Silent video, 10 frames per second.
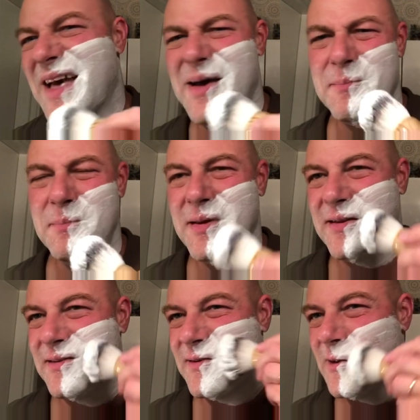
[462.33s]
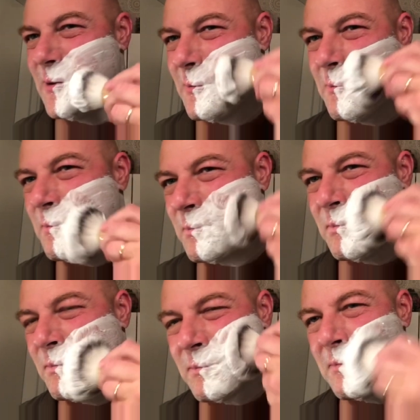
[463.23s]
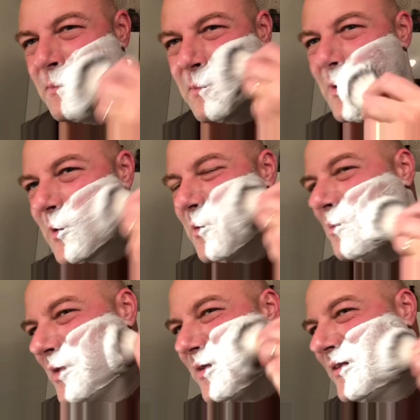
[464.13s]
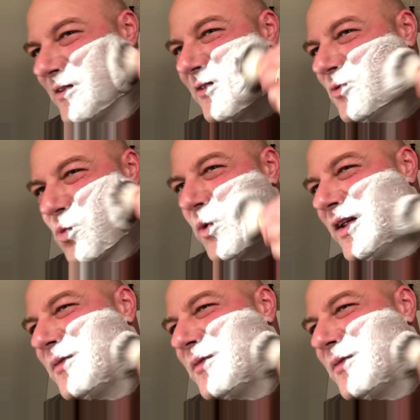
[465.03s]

minty, like a minty sweet,